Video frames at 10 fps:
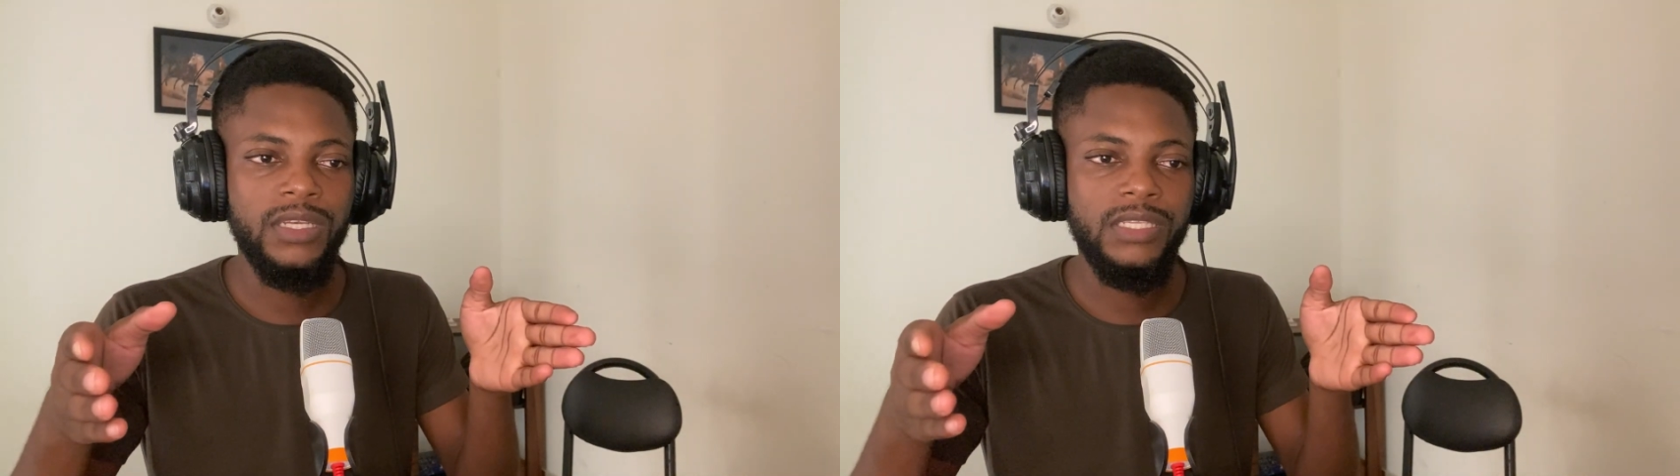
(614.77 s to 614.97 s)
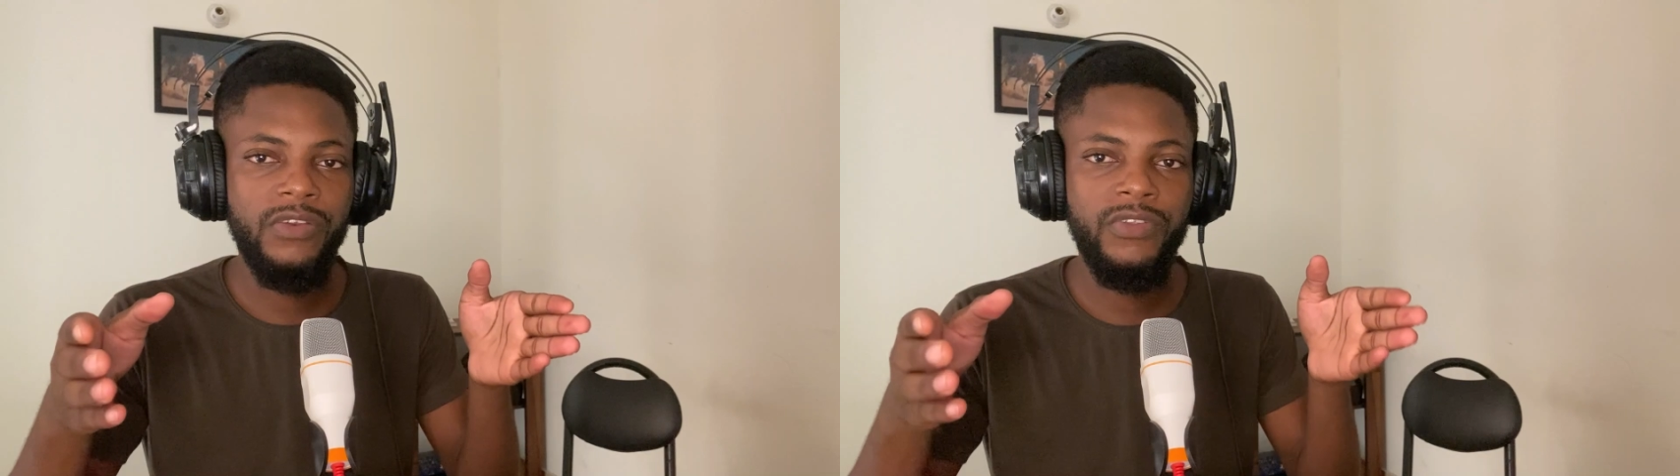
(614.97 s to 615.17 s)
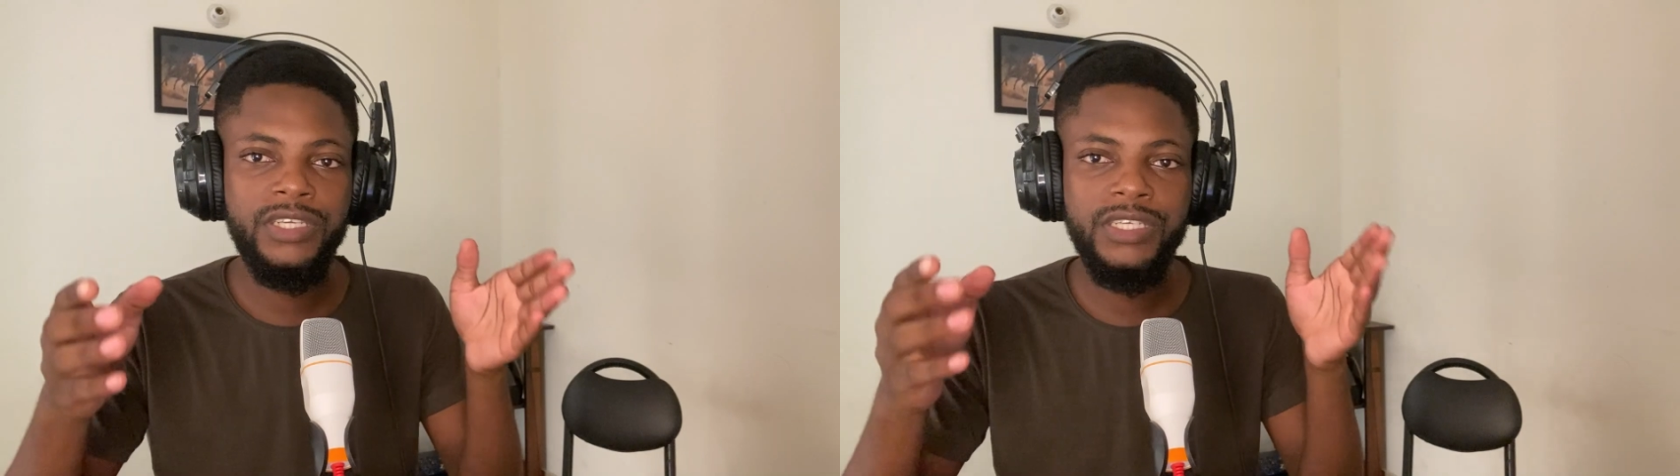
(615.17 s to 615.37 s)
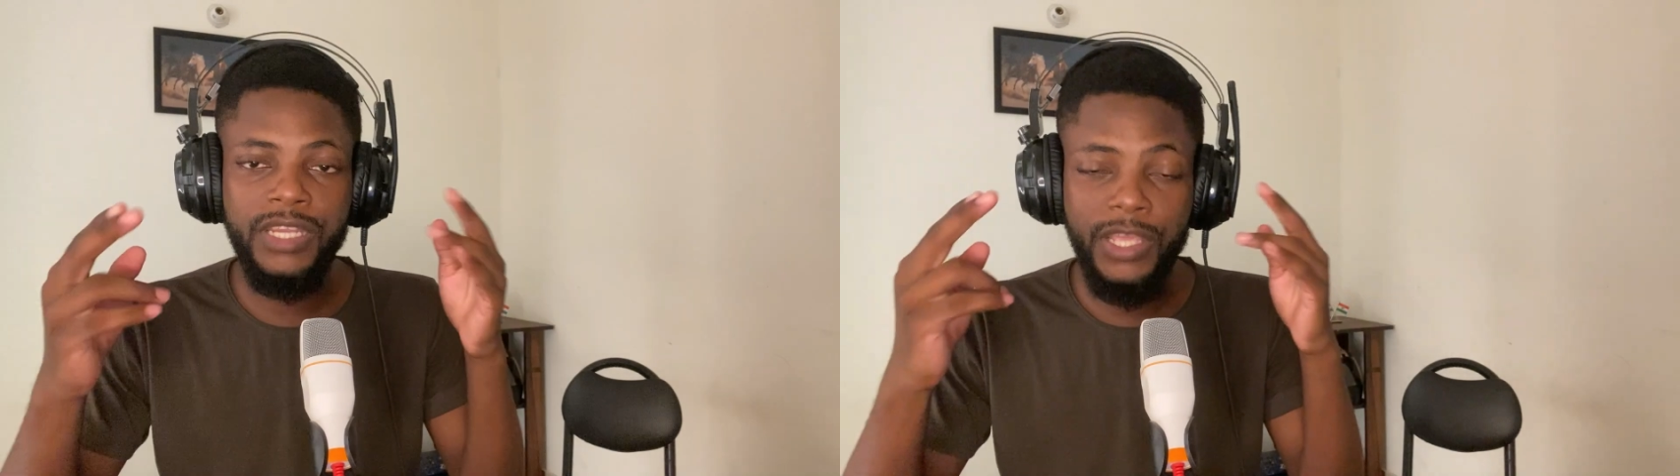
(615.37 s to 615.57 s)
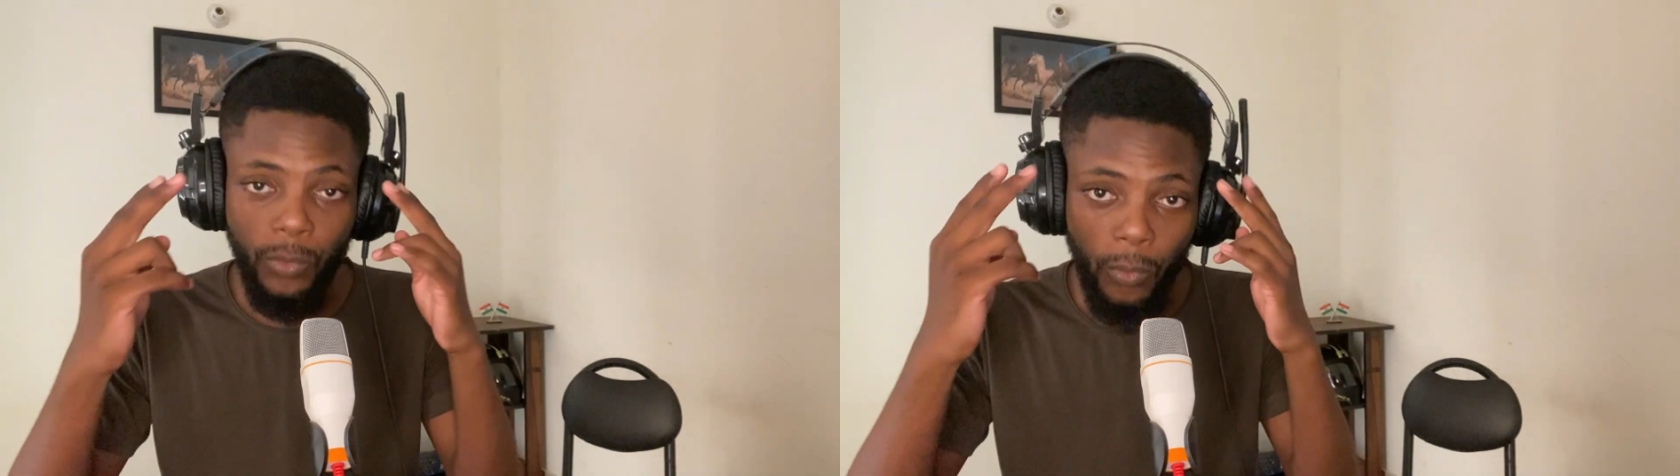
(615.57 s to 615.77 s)
direction
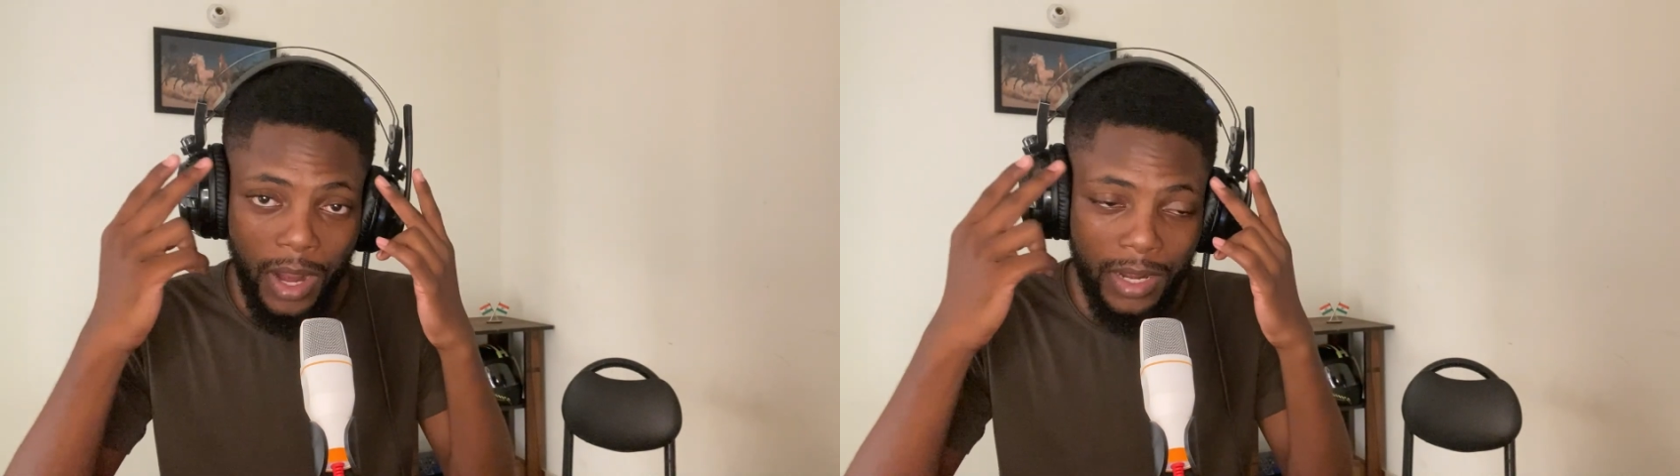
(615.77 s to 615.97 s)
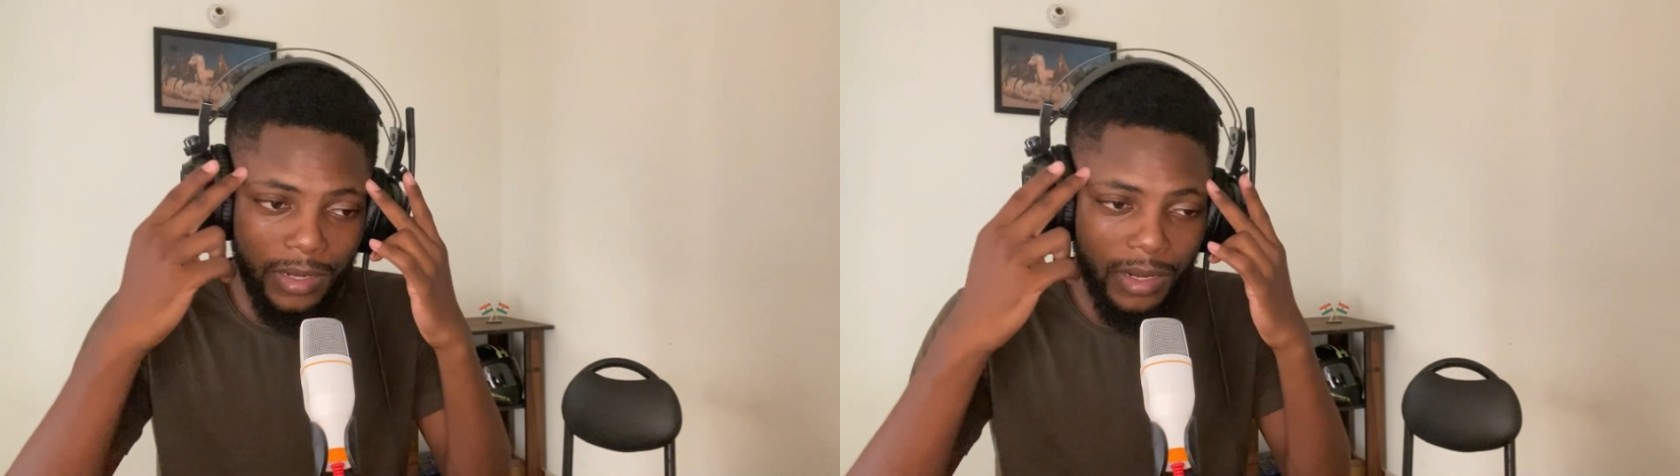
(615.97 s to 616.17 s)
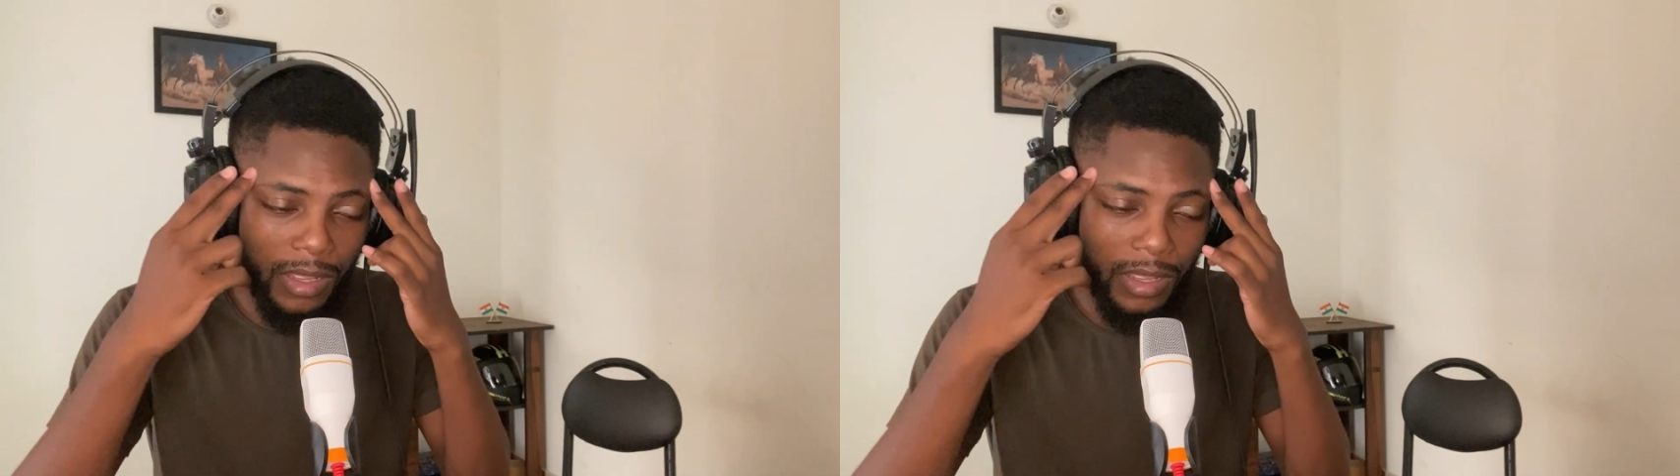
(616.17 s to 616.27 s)
and one